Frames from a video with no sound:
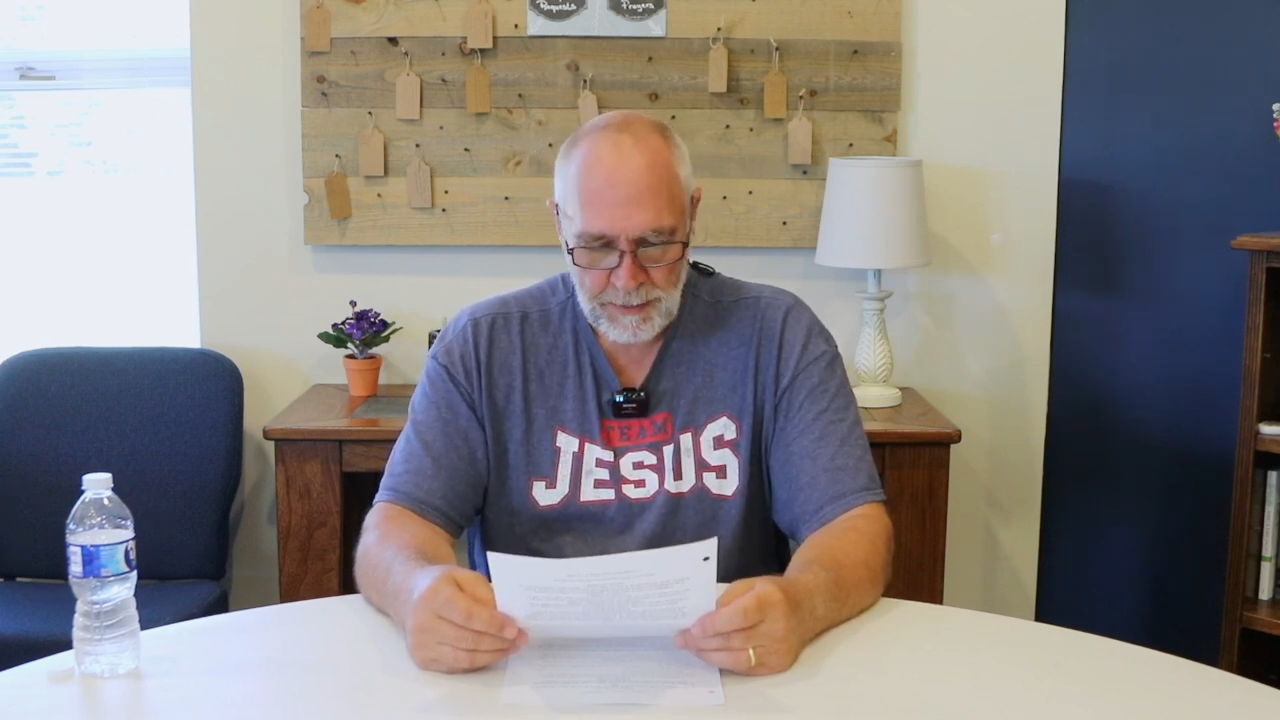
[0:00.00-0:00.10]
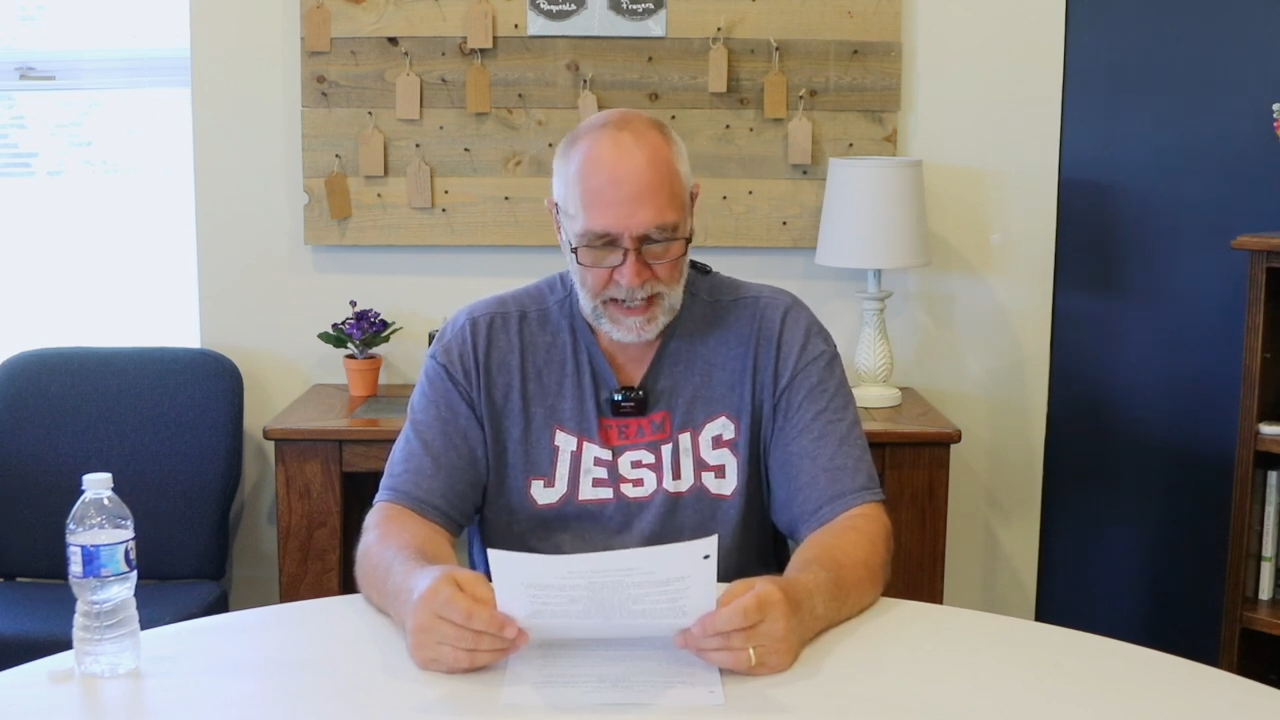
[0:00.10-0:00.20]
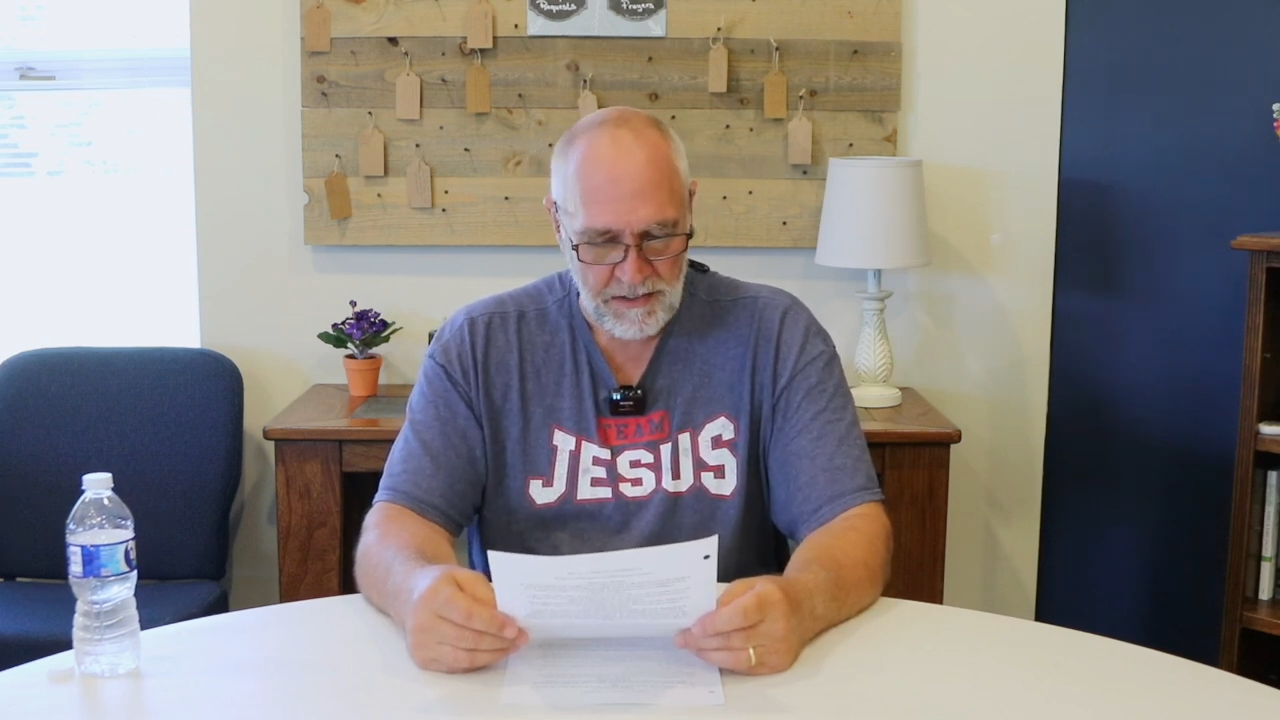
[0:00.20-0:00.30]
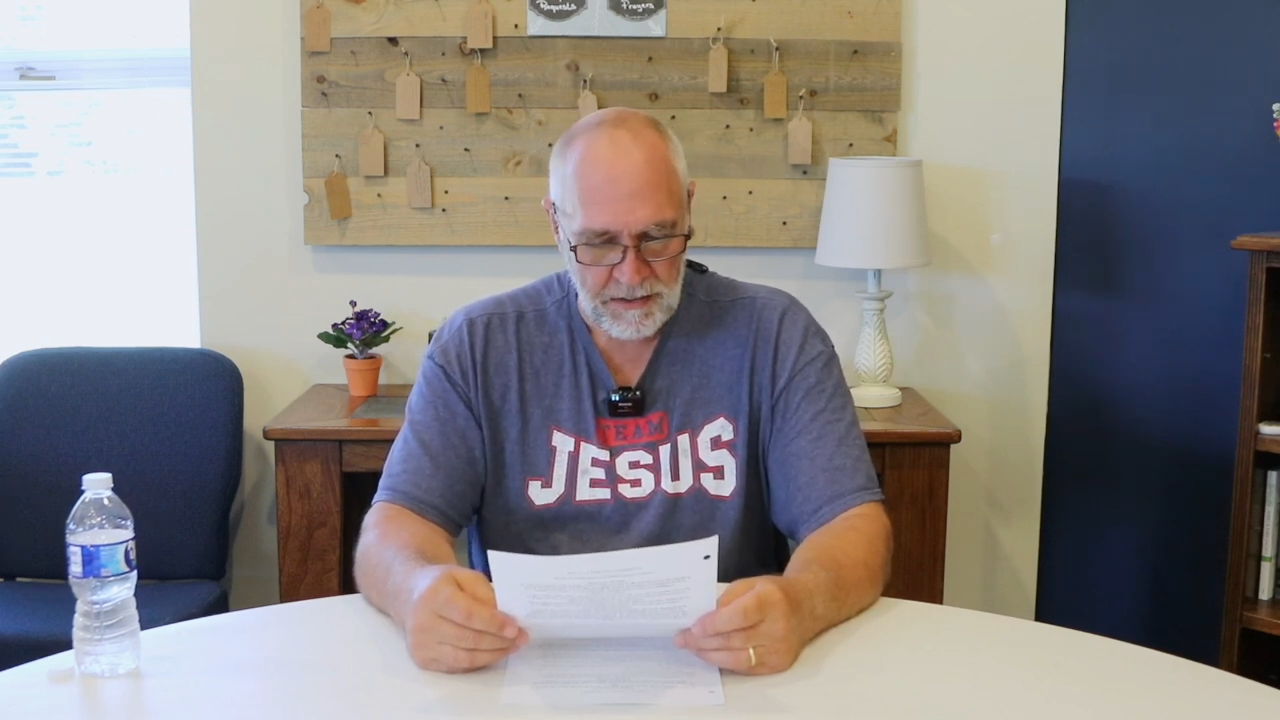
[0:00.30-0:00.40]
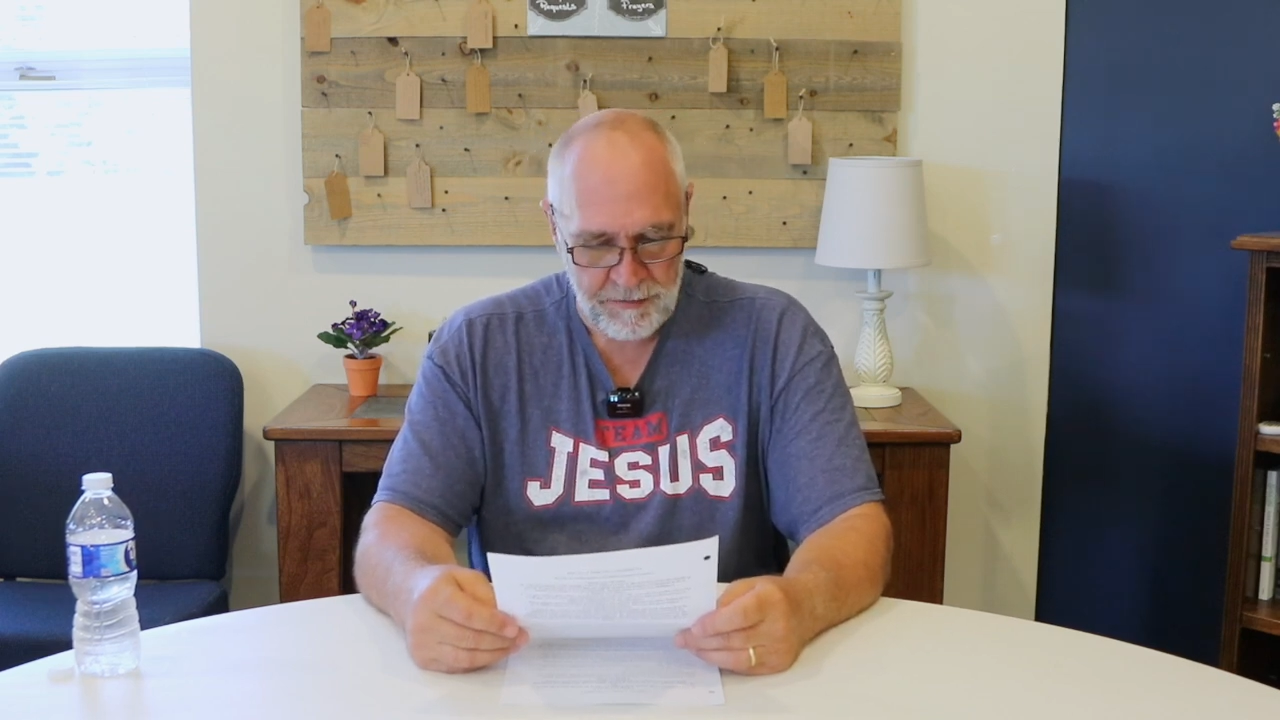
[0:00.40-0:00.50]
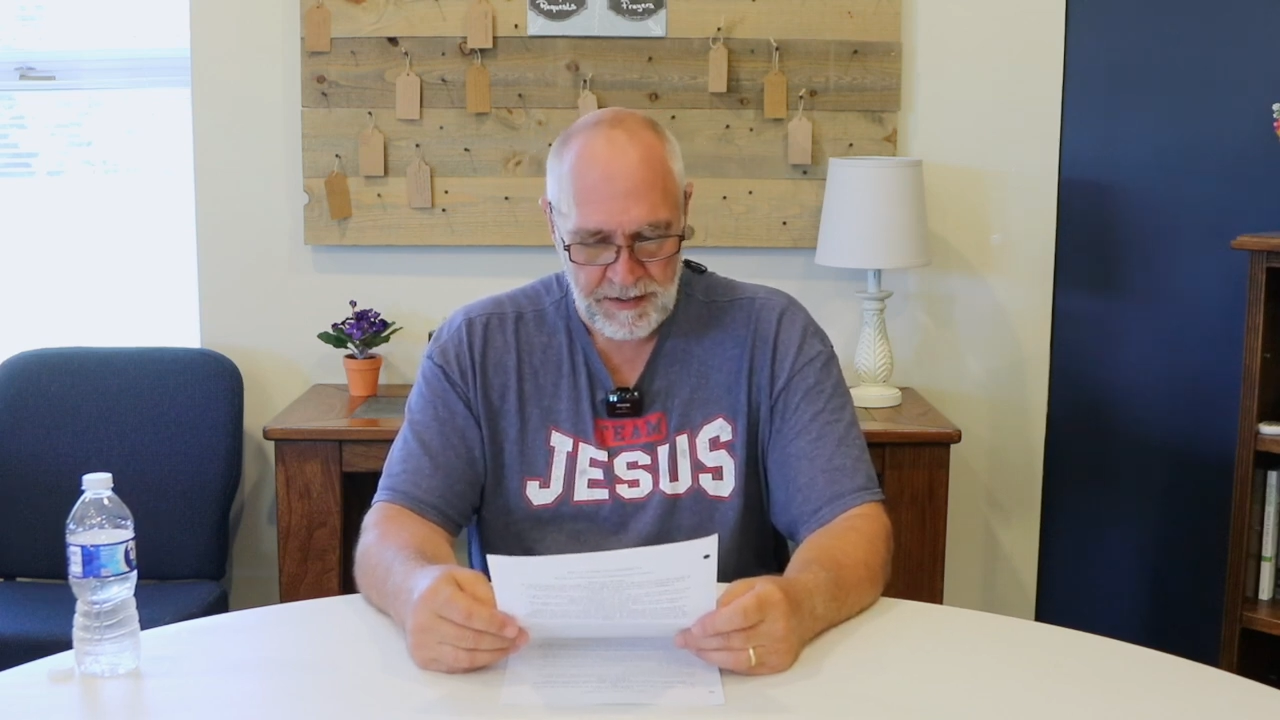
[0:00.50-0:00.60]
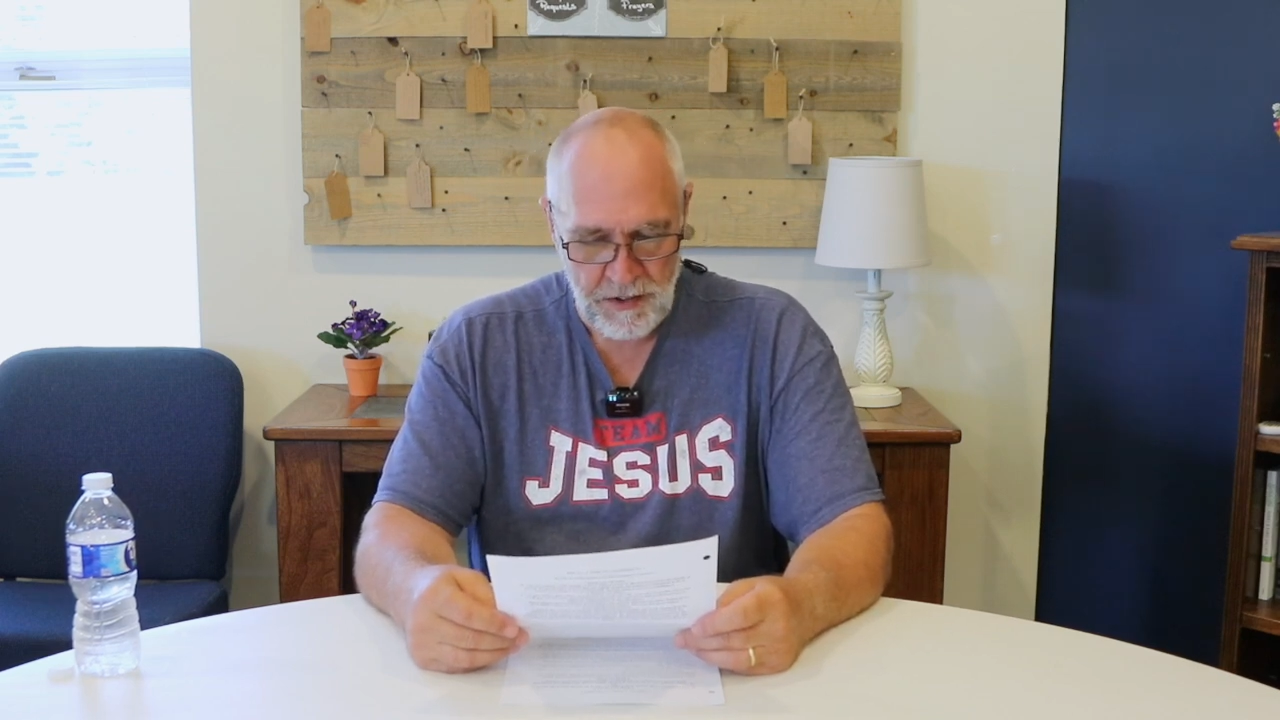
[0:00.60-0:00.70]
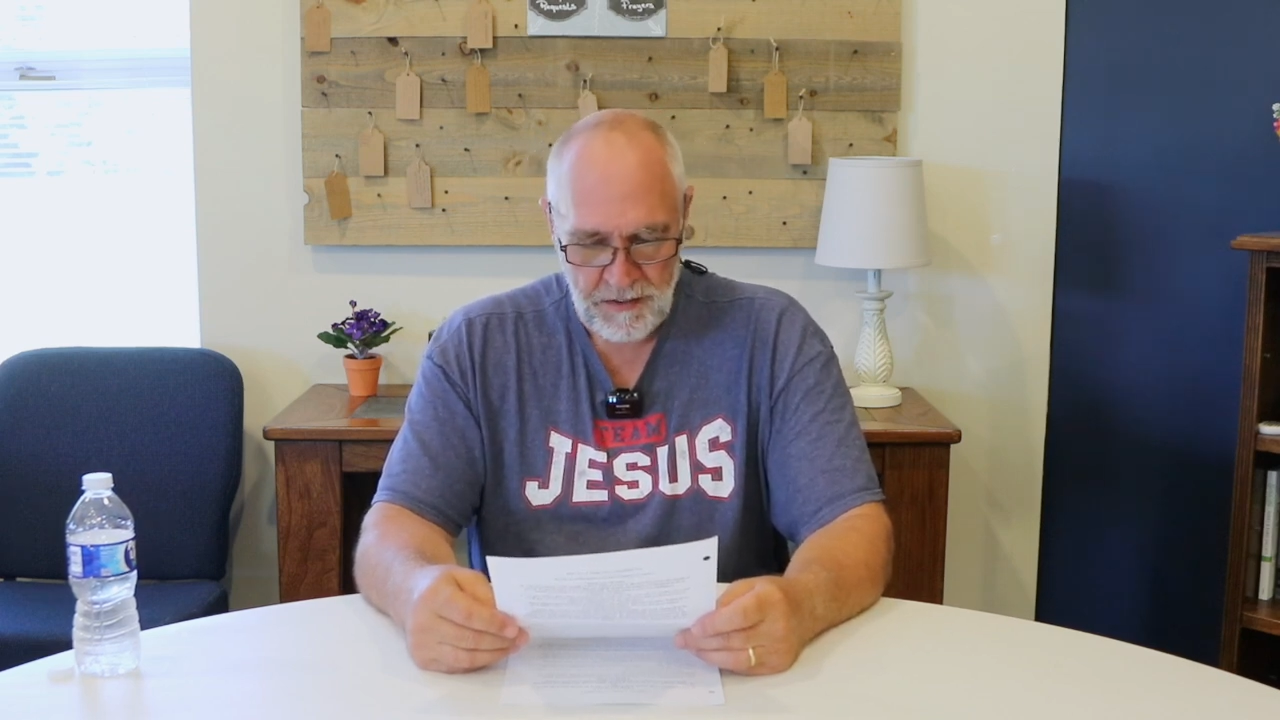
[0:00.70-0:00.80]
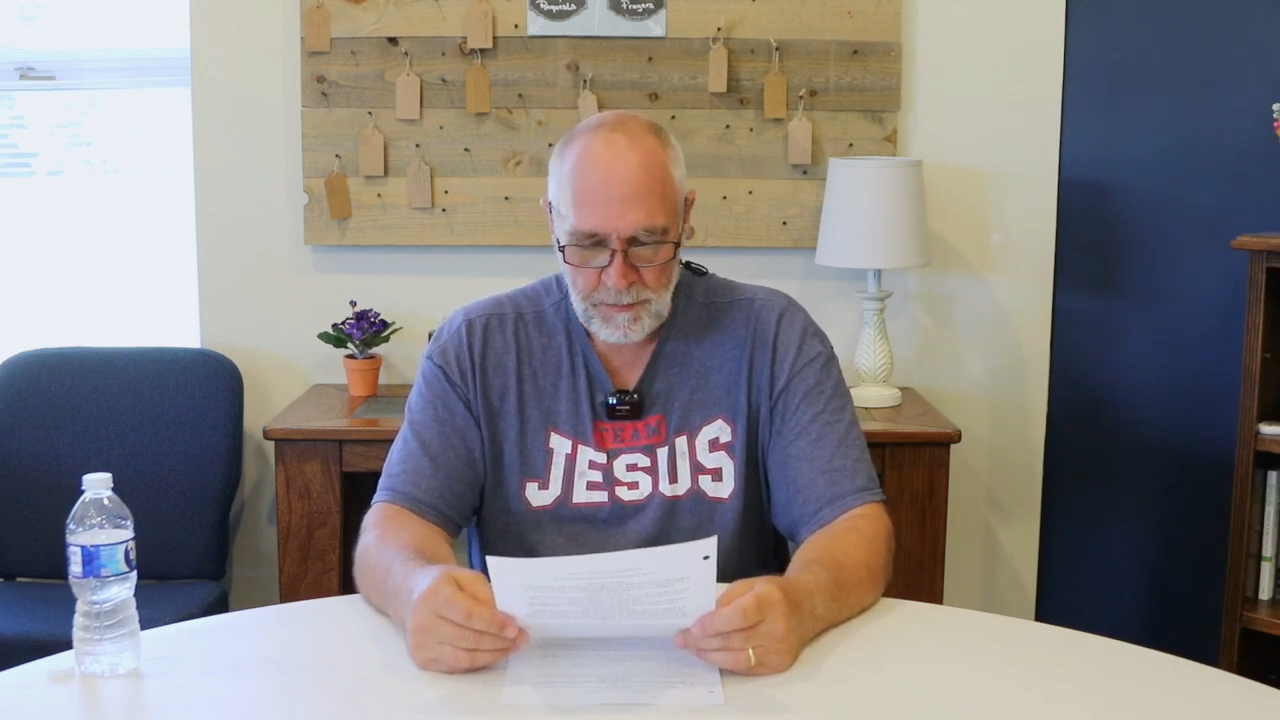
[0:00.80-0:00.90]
past the vineyard